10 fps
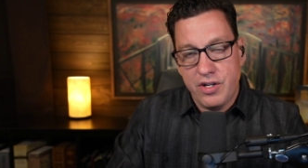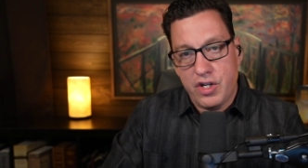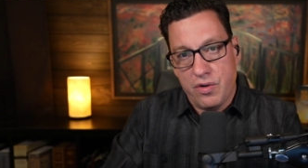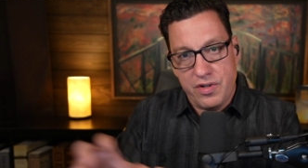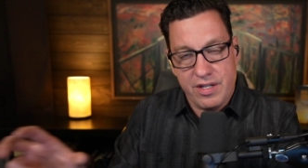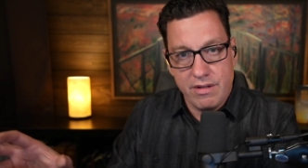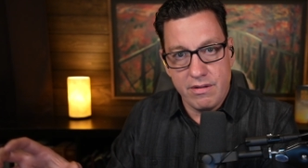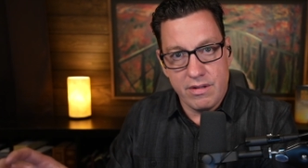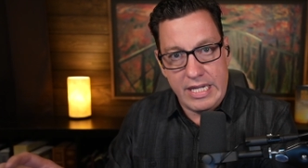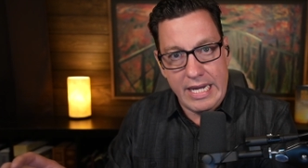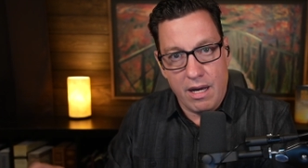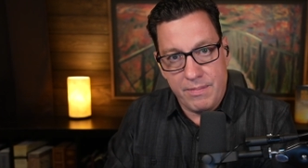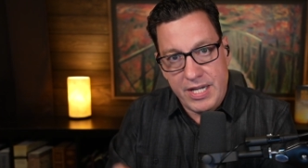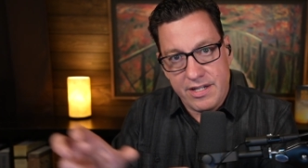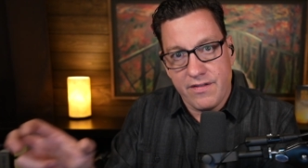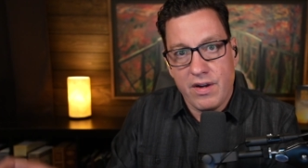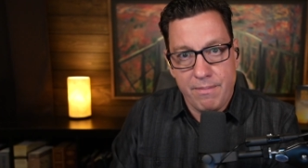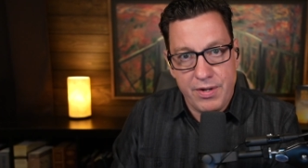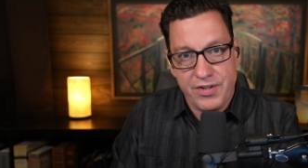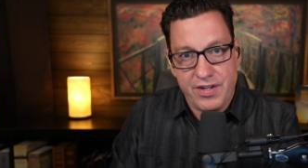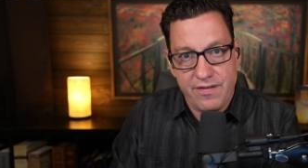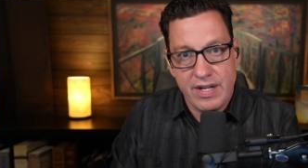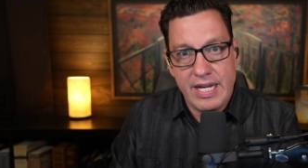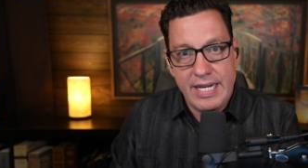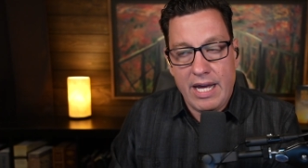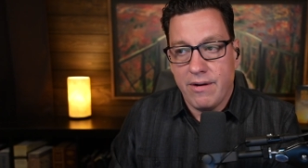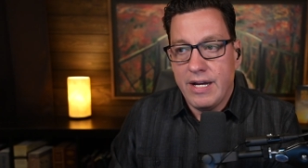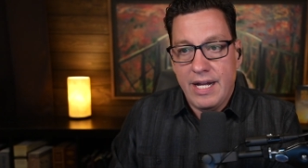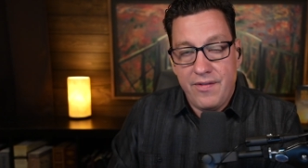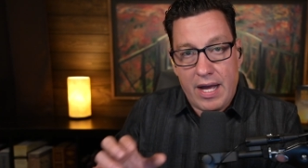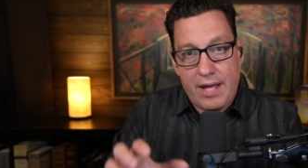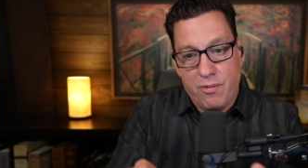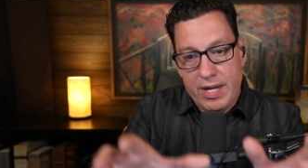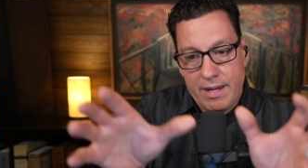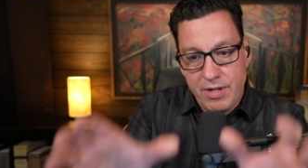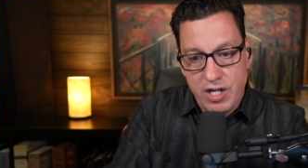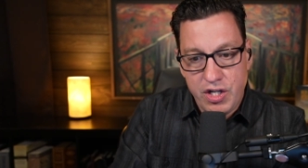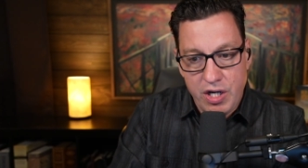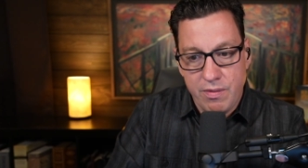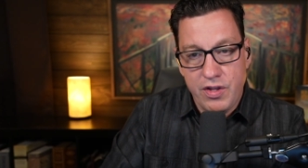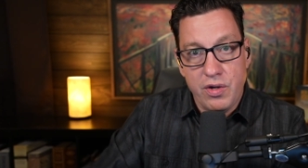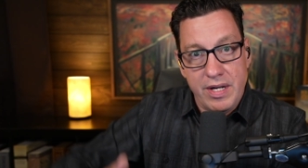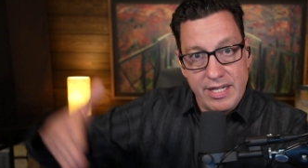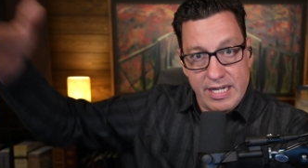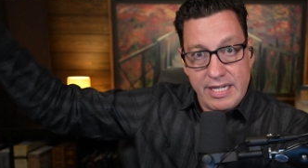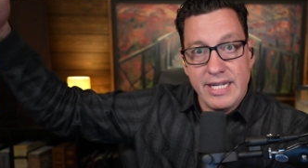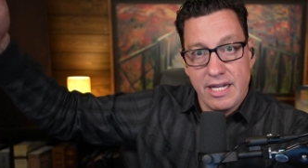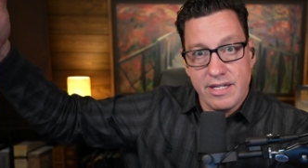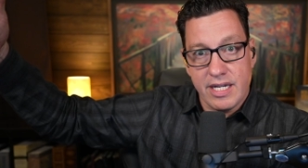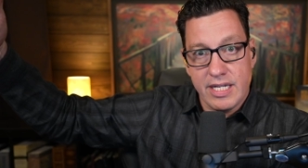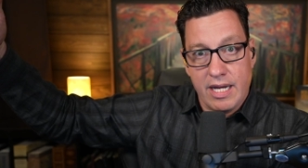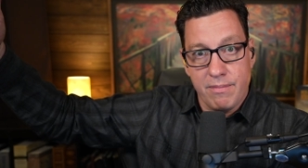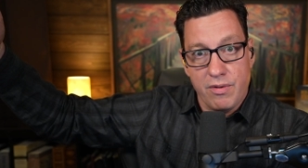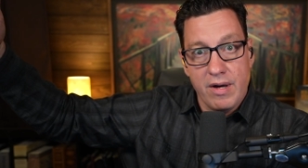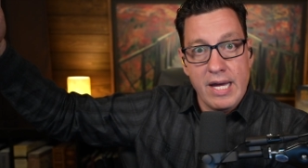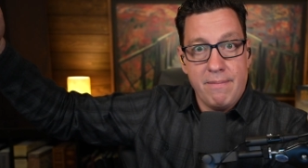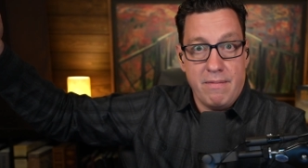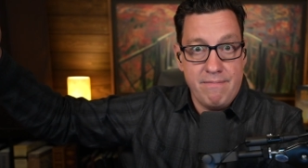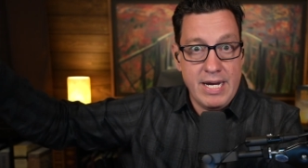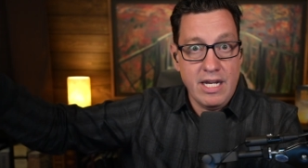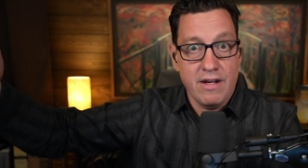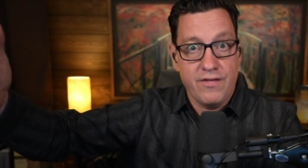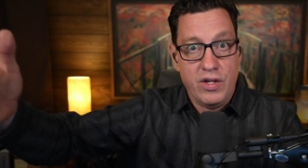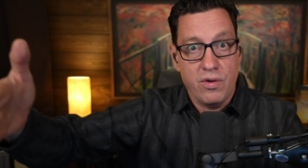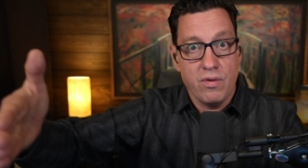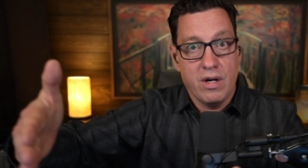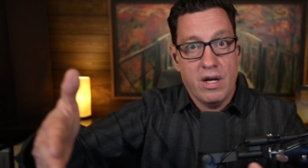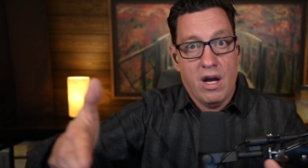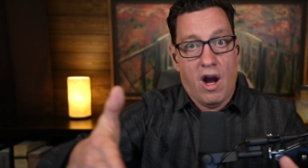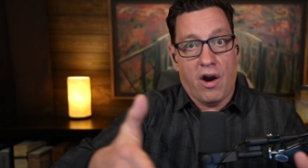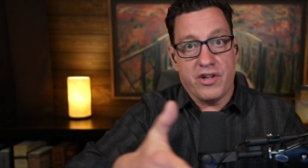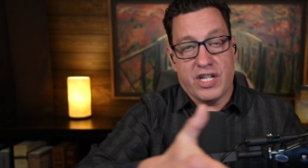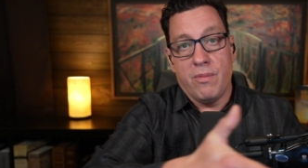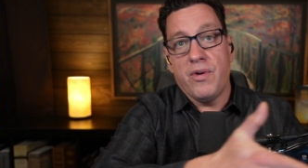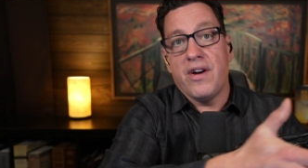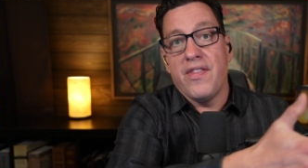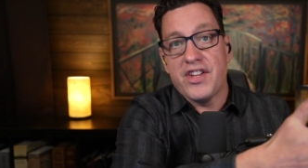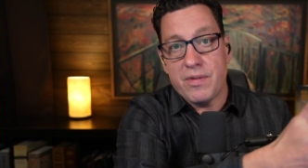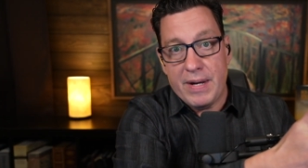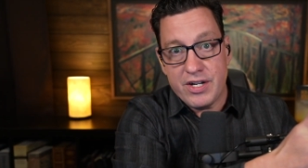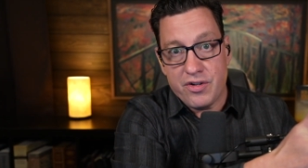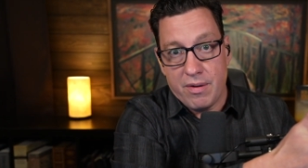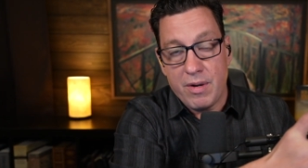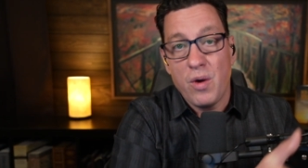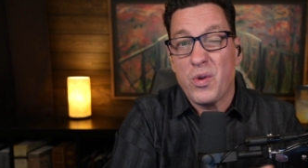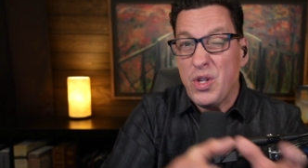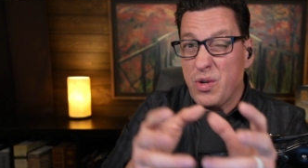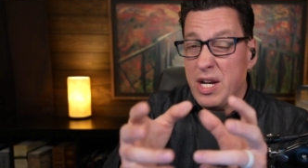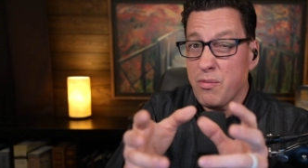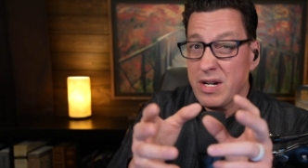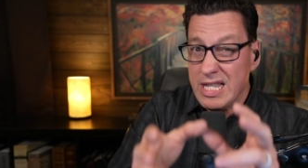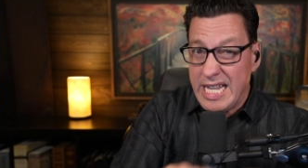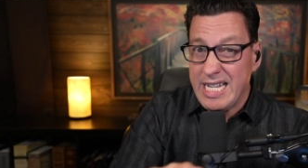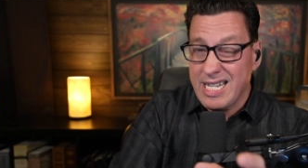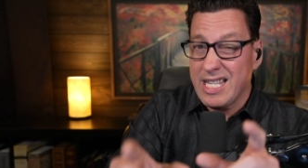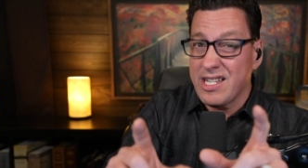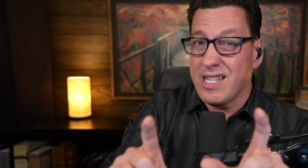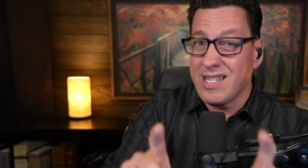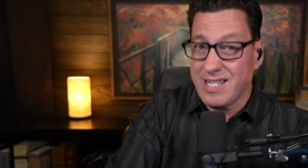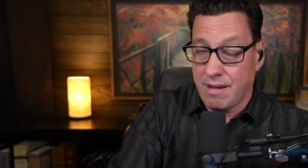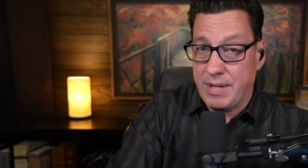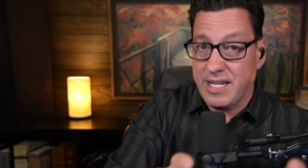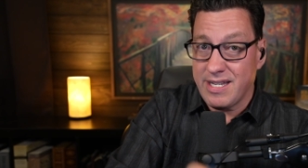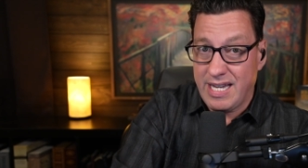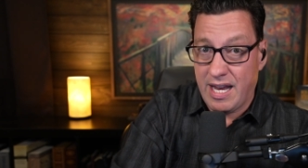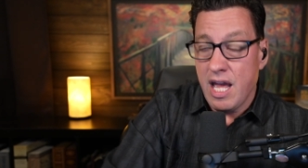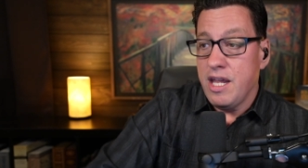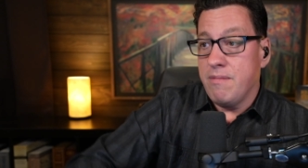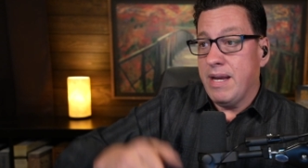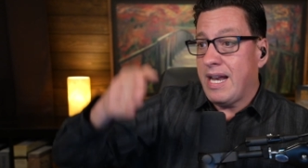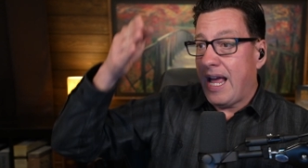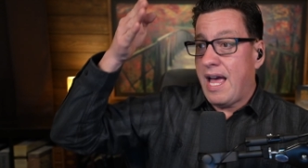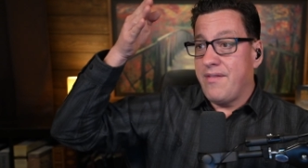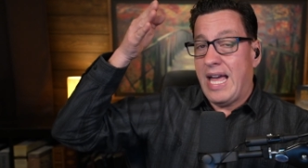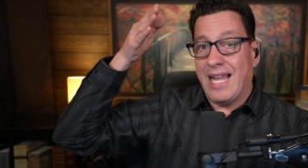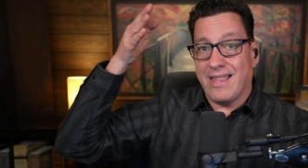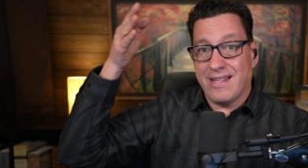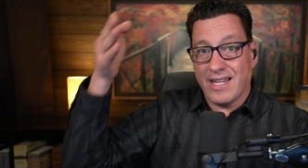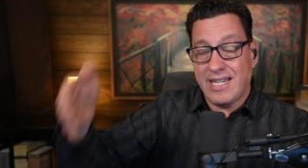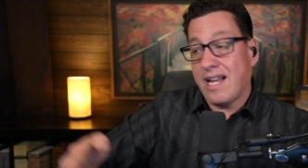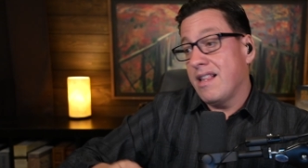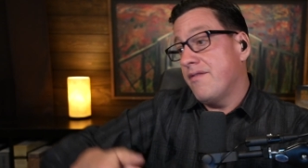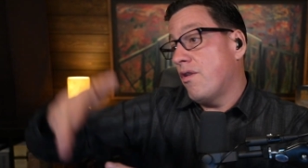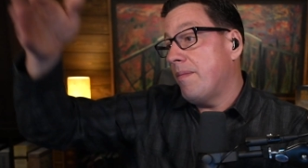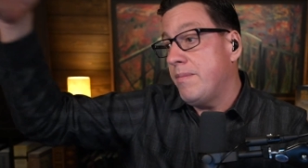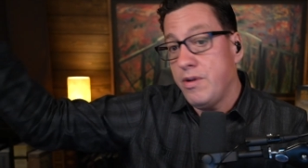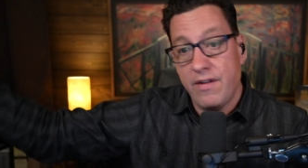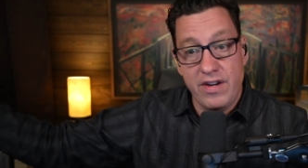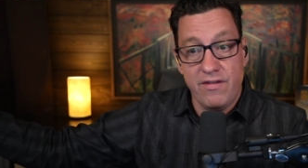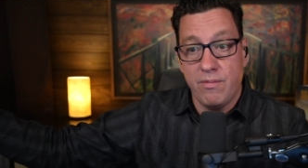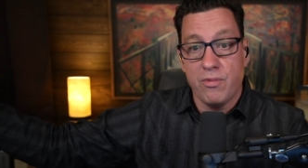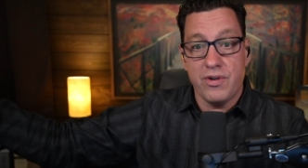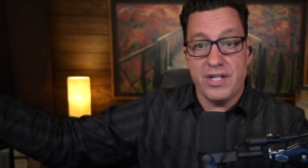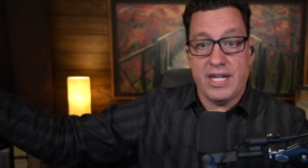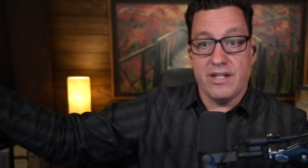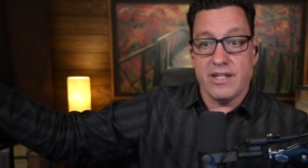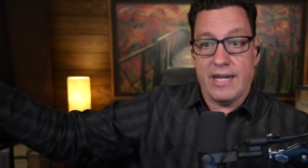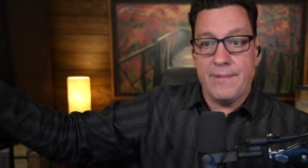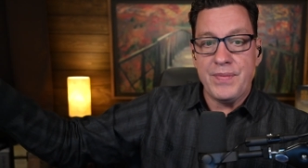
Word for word: shows the obsessive compulsive. Now, what I'm going to share with you is an intense example, but many of you are somewhere in the spectrum where you can relate to this to some extent. You may not have it at this exact level, or maybe you have it even more intensely.